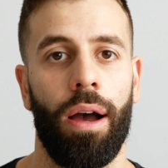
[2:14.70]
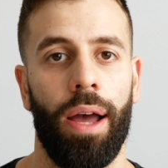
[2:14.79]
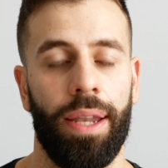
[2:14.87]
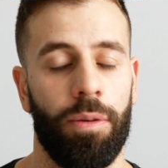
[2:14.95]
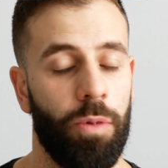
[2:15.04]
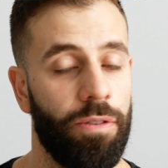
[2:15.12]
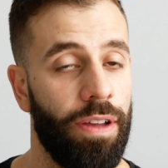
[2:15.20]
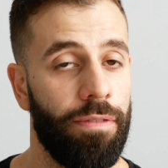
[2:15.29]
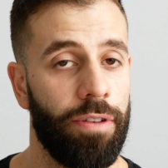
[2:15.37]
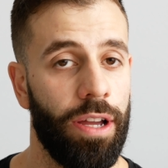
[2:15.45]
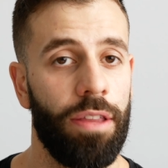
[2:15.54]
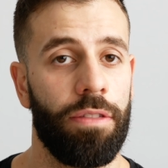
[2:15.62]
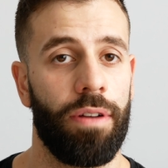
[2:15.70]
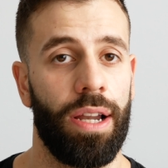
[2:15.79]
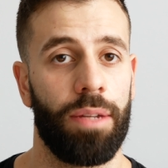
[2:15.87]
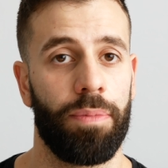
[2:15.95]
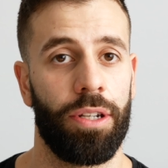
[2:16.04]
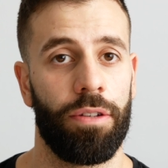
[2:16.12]
and with every other
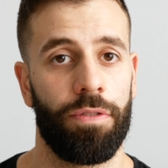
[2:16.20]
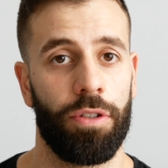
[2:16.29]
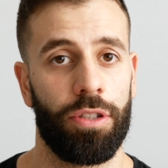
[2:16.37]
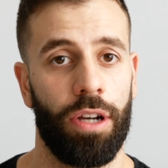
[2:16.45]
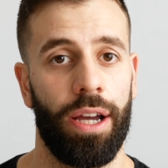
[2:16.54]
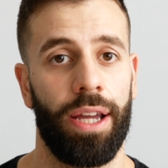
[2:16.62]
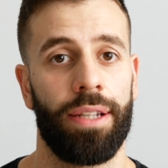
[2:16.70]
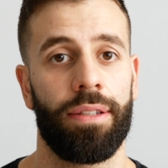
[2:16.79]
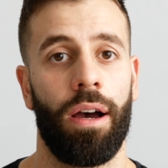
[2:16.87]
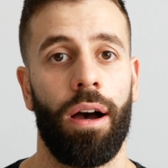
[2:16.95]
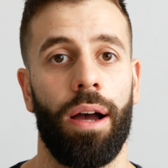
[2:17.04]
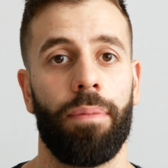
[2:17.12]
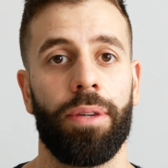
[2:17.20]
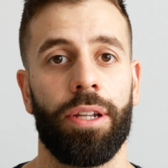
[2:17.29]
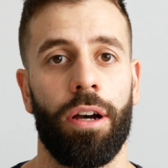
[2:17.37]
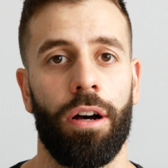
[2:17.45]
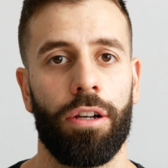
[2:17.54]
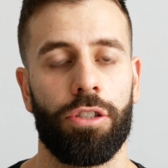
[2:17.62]
element of your diet, I'm going
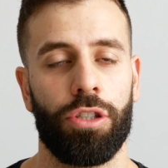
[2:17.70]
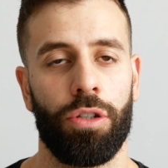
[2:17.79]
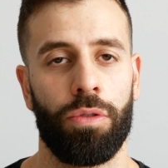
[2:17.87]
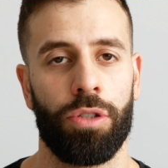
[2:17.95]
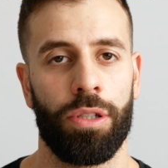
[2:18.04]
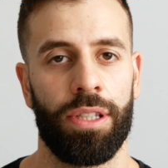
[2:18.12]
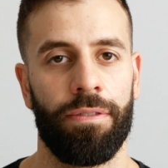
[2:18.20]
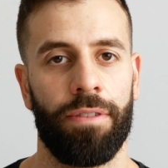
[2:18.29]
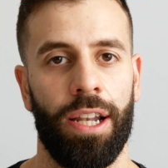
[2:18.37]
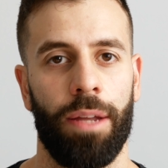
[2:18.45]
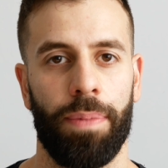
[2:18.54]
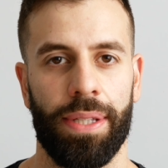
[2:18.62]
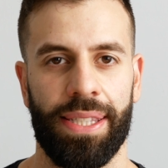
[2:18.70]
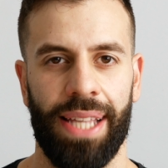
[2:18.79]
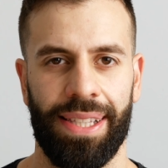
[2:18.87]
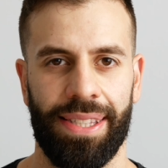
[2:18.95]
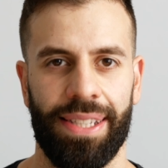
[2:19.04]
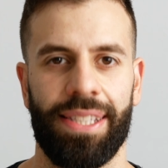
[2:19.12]
to ask you to develop a
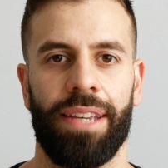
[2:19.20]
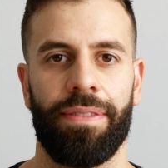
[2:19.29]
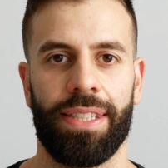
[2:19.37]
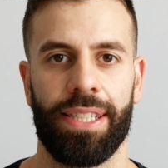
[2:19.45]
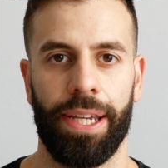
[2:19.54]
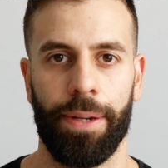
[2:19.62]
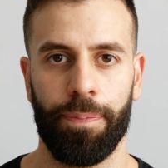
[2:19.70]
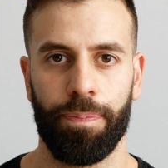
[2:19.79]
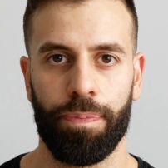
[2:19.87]
sensitivity.